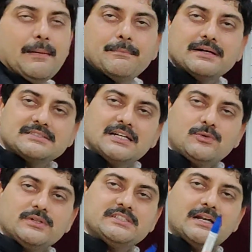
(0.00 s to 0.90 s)
muscle
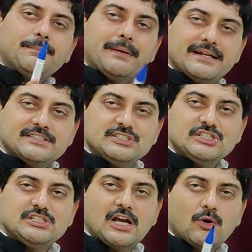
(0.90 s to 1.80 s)
twitch and
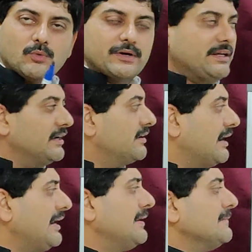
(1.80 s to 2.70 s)
paresthesia over here,
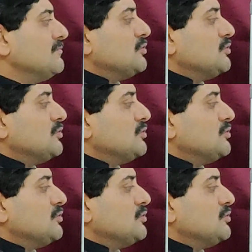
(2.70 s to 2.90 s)
right?